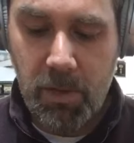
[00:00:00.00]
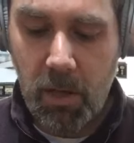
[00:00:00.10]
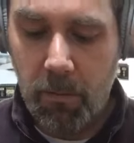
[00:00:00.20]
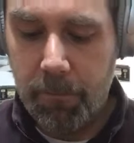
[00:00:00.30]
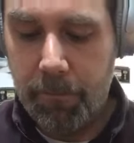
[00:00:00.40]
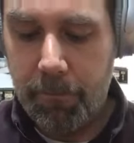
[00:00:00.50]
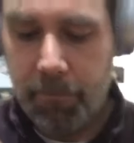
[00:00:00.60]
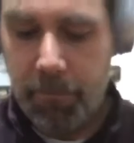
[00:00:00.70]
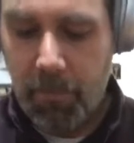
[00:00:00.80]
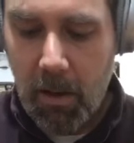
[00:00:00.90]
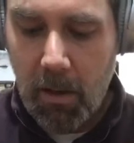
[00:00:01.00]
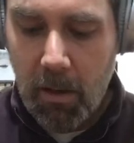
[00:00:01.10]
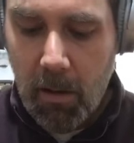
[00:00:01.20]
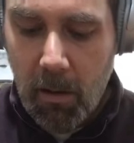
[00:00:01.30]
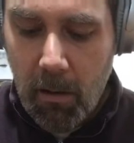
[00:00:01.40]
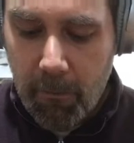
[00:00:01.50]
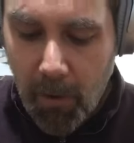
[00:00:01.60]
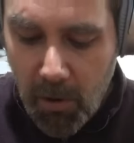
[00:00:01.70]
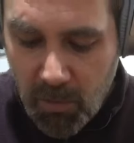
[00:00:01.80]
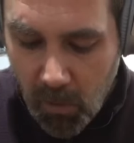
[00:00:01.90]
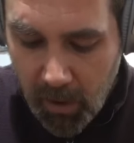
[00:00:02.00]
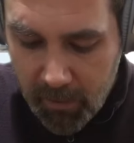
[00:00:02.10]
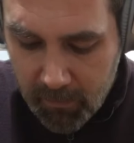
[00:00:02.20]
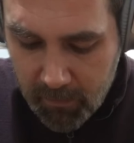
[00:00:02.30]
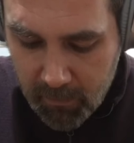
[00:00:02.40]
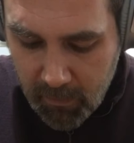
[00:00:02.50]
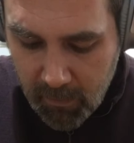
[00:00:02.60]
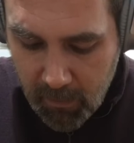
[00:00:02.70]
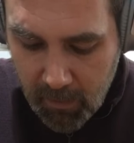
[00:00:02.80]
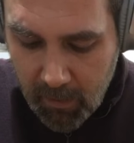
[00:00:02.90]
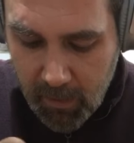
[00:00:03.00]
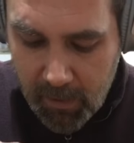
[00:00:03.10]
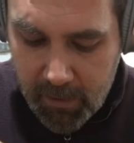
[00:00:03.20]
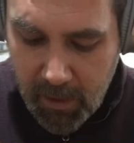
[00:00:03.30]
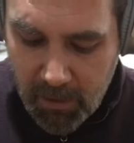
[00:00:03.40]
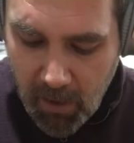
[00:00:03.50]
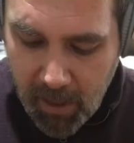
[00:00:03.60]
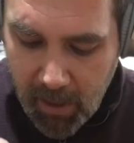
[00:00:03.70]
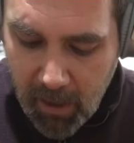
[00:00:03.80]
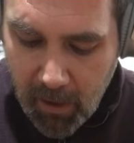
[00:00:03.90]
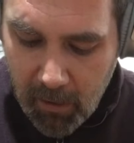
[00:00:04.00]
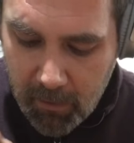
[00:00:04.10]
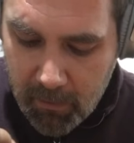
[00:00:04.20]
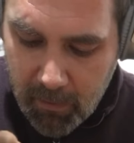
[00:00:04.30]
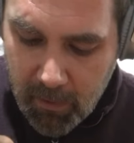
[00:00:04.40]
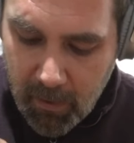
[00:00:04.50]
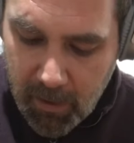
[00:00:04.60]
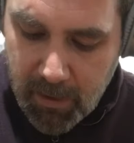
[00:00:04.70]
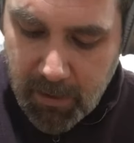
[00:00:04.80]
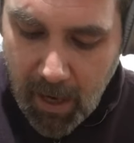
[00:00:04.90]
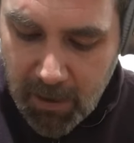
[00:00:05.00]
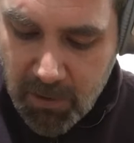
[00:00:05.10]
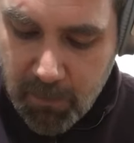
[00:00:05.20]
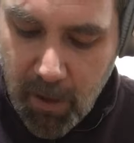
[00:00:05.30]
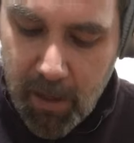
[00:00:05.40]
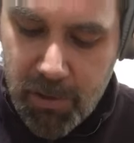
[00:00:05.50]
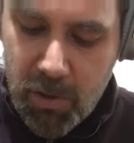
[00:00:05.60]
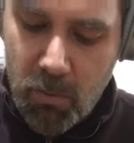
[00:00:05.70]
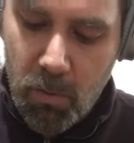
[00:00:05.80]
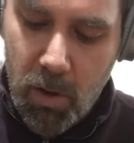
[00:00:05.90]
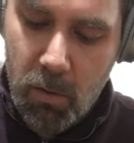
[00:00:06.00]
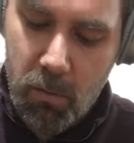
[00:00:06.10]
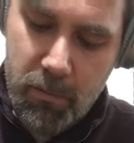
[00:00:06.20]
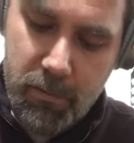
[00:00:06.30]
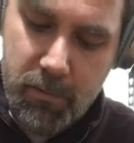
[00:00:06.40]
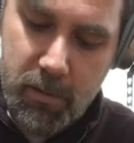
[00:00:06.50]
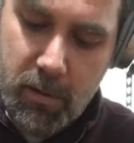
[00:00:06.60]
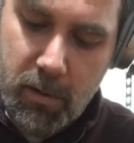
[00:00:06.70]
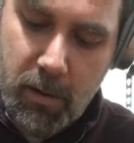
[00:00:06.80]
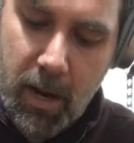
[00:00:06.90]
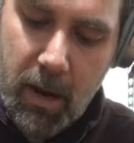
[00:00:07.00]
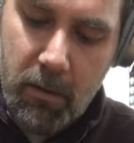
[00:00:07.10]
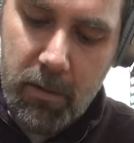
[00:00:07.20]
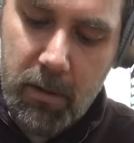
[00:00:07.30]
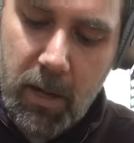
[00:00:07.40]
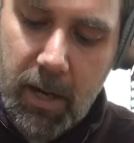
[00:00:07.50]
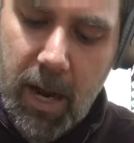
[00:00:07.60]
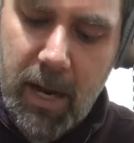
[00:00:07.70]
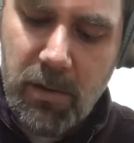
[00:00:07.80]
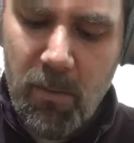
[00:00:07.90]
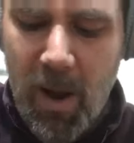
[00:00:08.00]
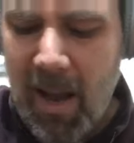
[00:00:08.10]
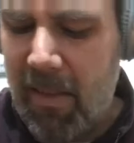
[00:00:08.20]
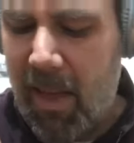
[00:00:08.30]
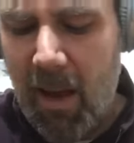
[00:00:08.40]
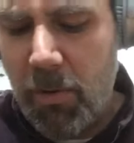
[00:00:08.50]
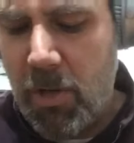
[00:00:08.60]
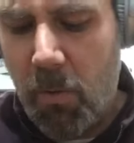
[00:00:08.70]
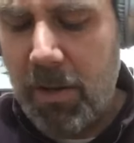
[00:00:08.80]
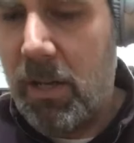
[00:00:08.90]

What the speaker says: 2. First one is this right here is attached by a screw. Now, a lot of guys, why the hell would you want